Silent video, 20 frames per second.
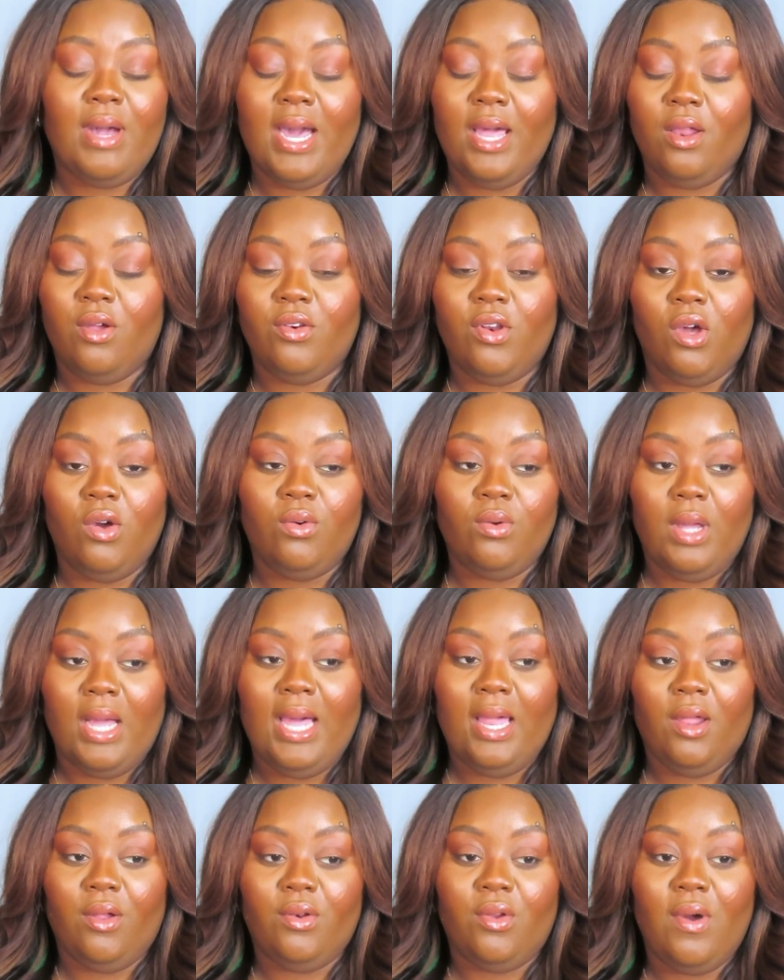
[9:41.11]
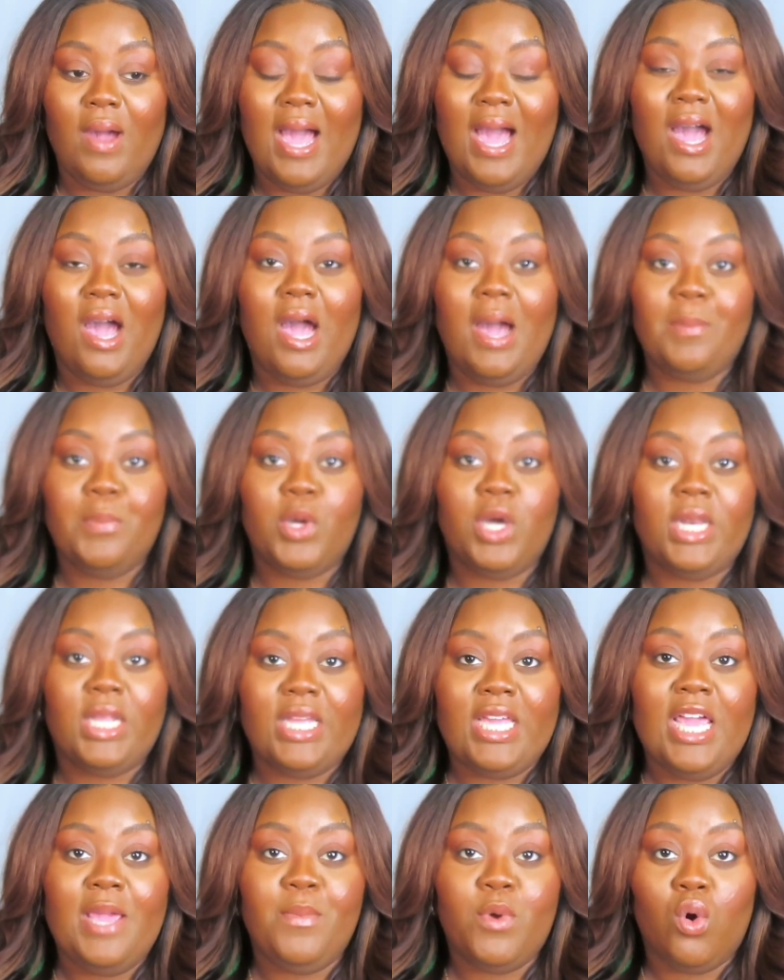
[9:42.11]
I'm gonna
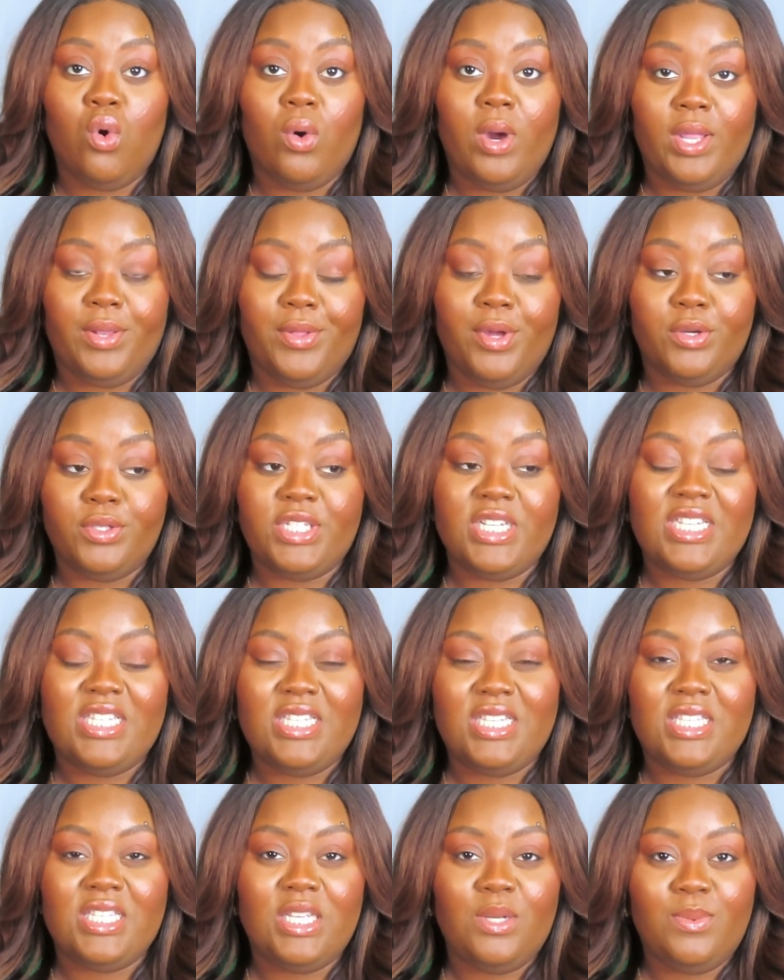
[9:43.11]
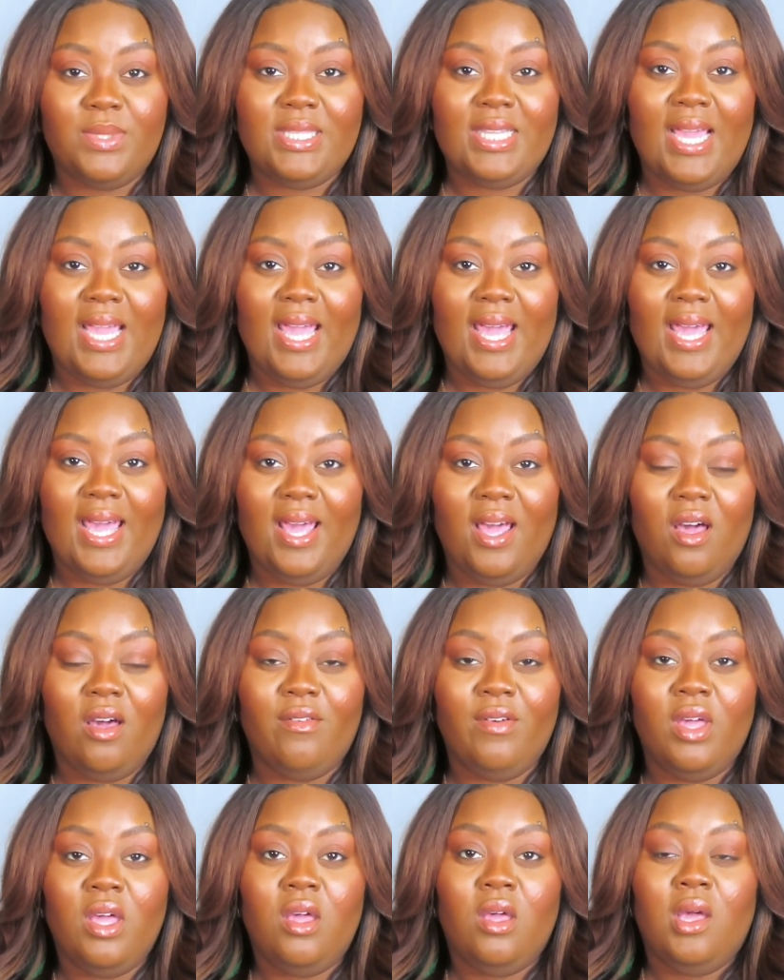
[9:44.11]
keep going though, just to see what they
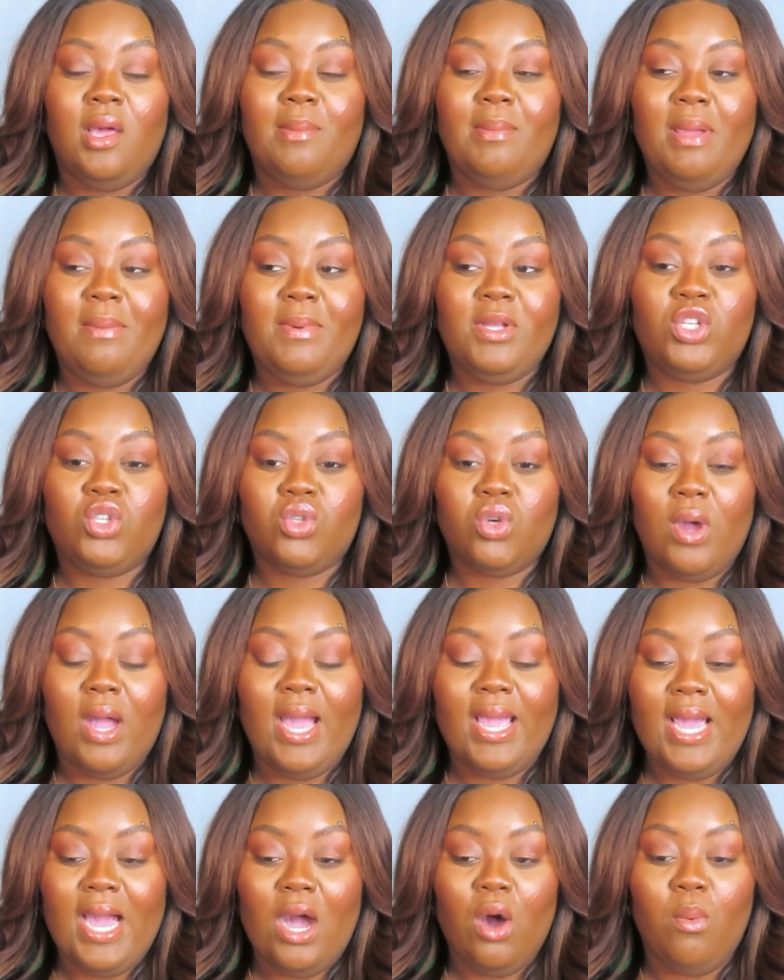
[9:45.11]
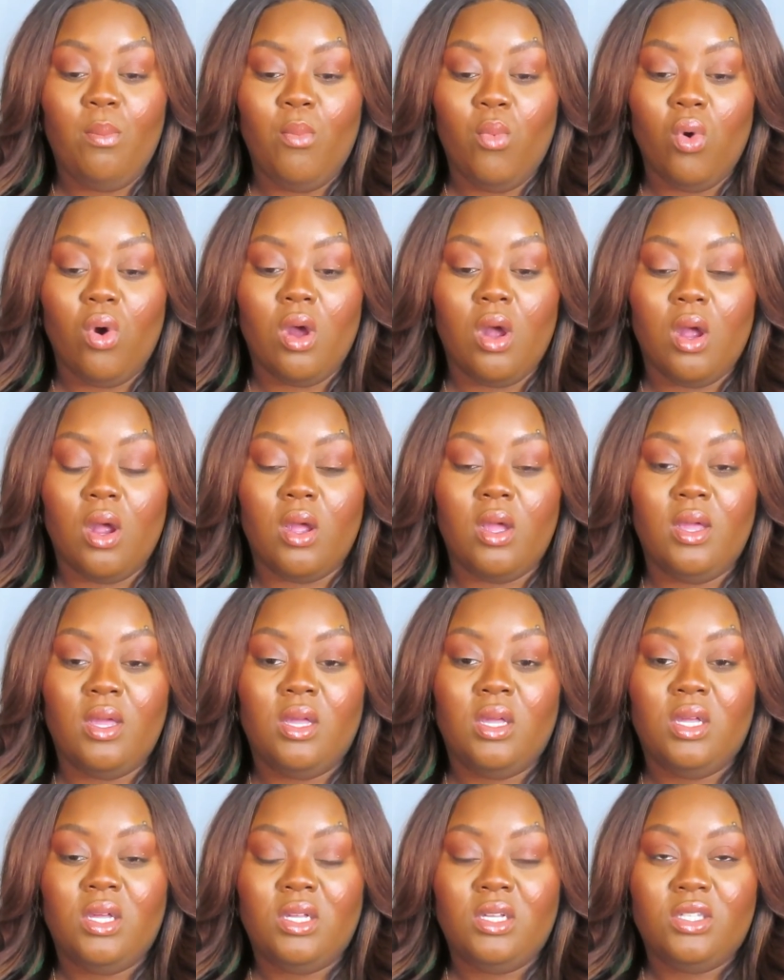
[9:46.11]
have, maybe try out more
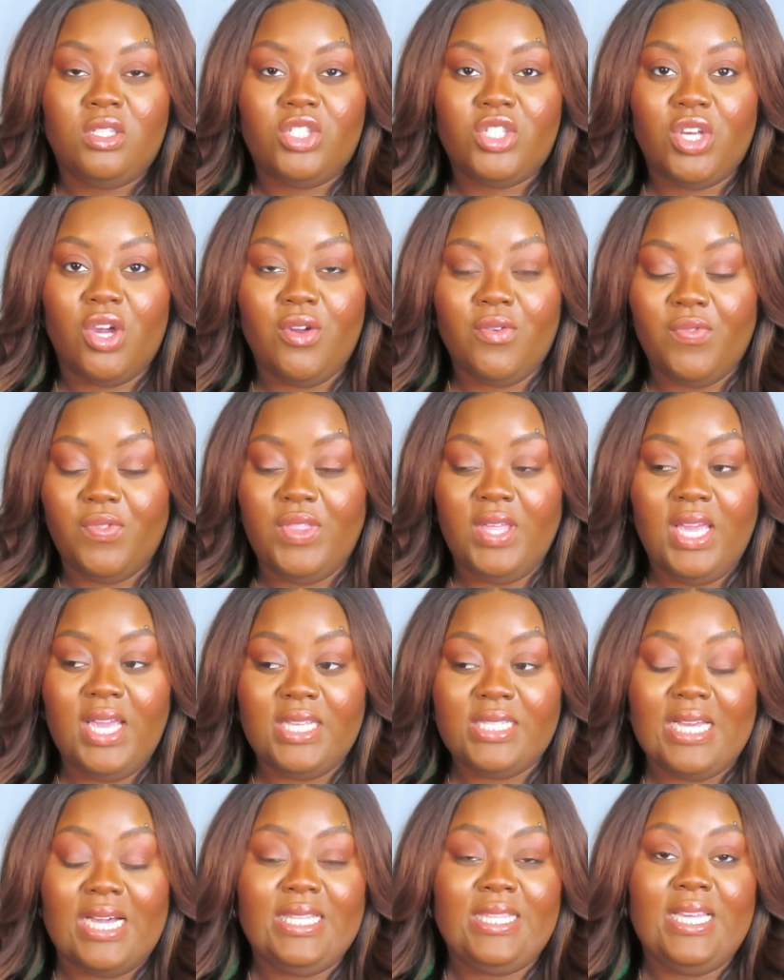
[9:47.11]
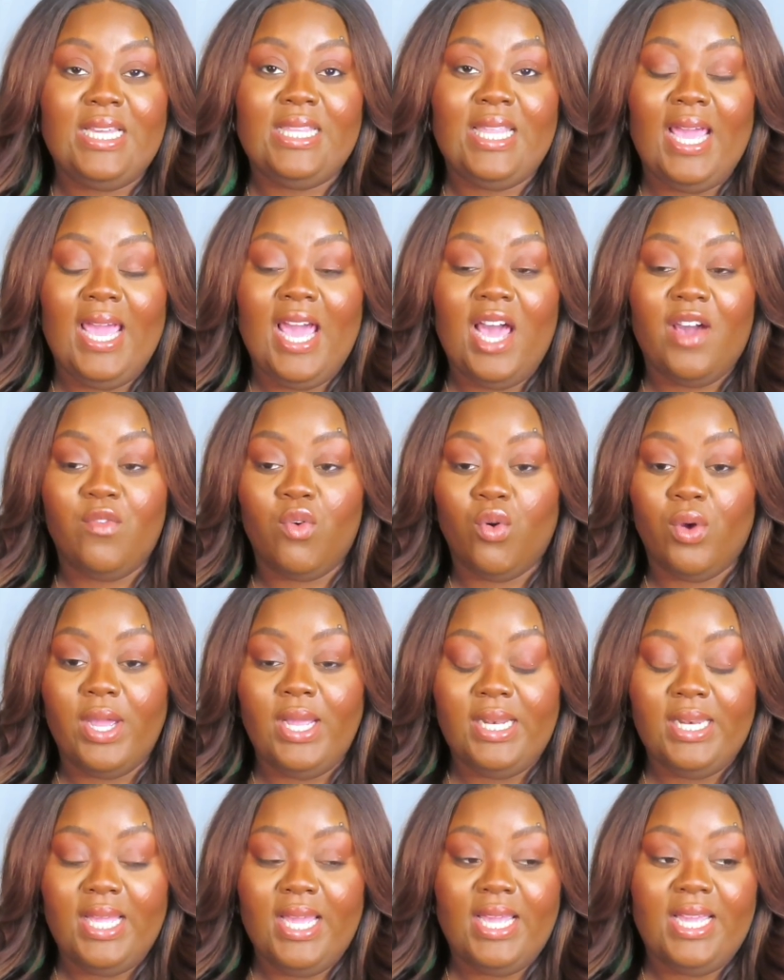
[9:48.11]
certain things. I think they have
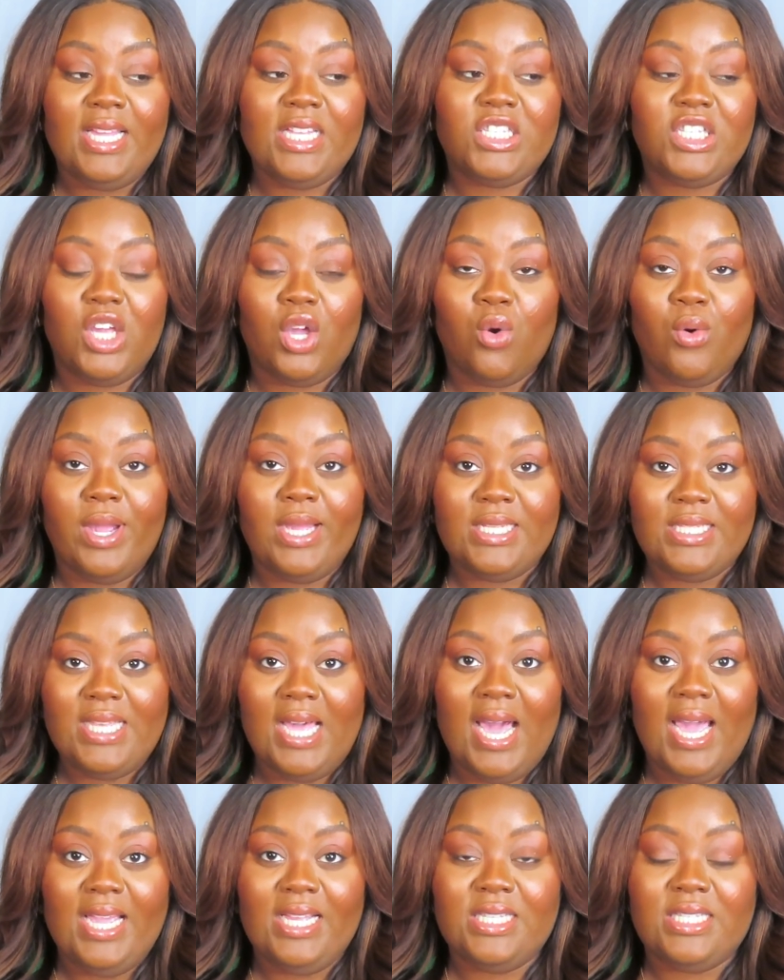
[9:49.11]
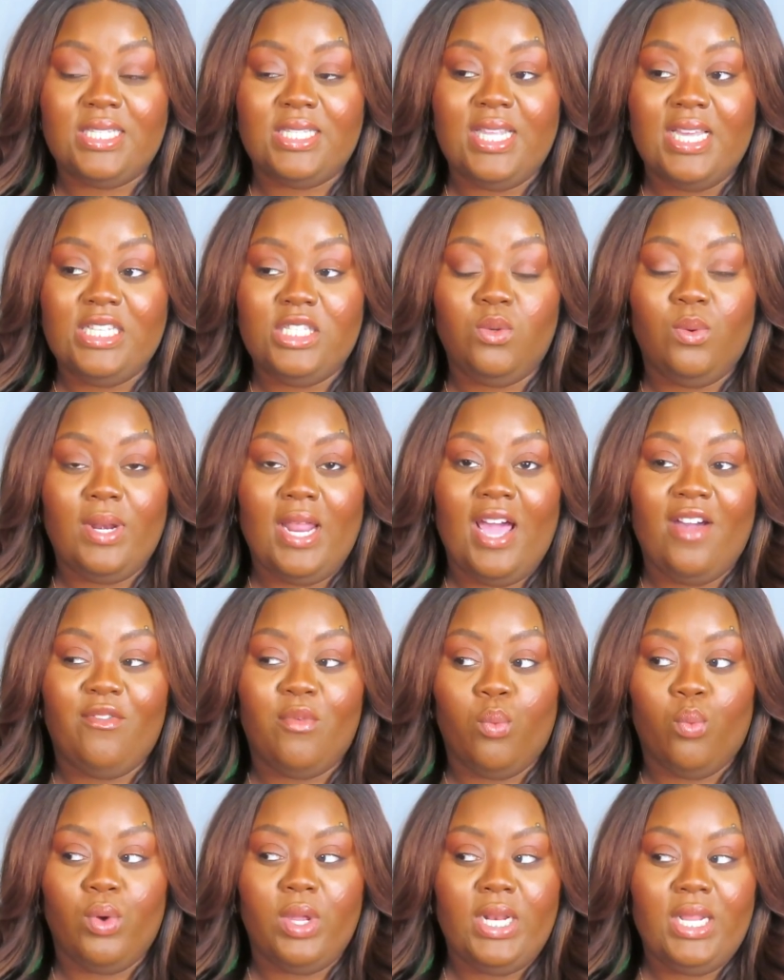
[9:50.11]
great leggings and great tights. That's what
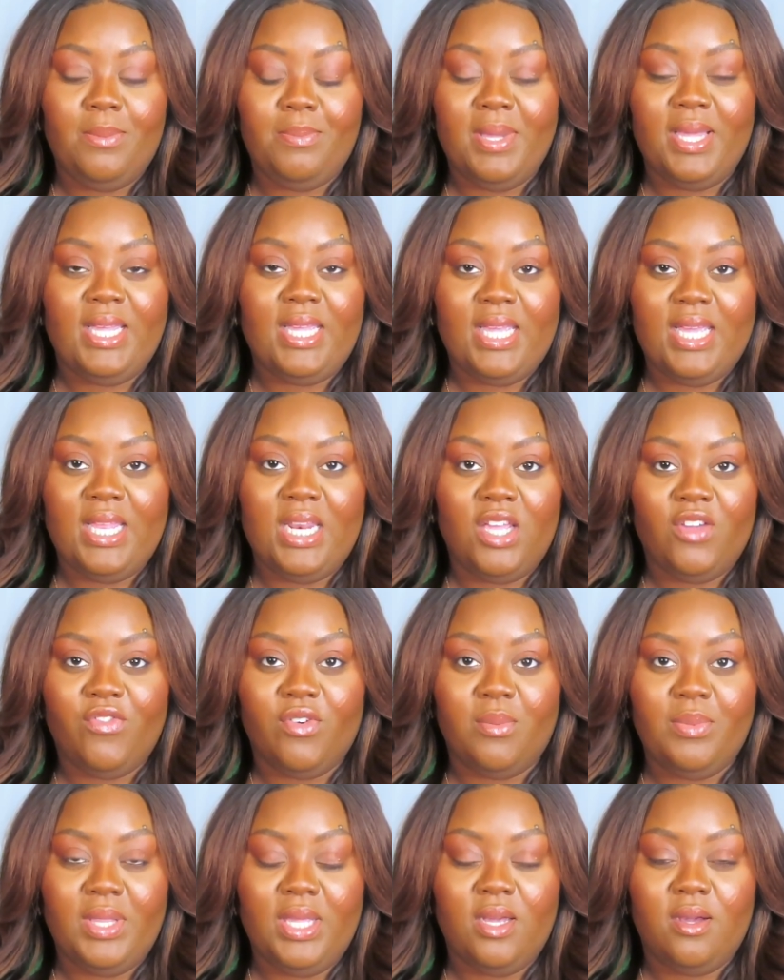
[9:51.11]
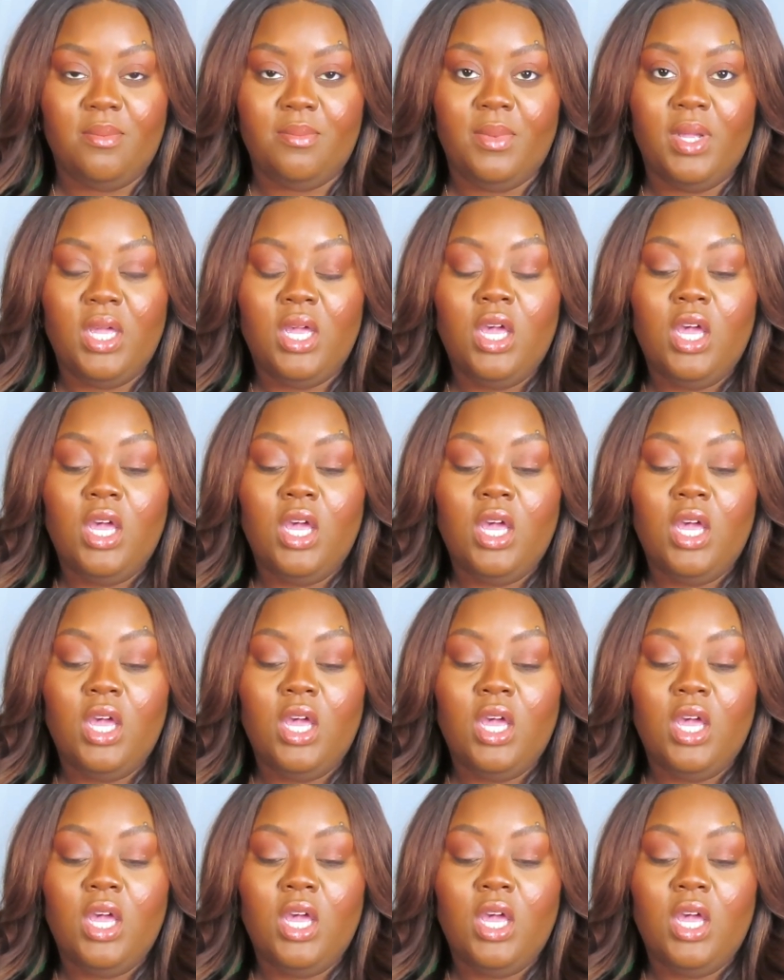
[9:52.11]
I've really been getting from them.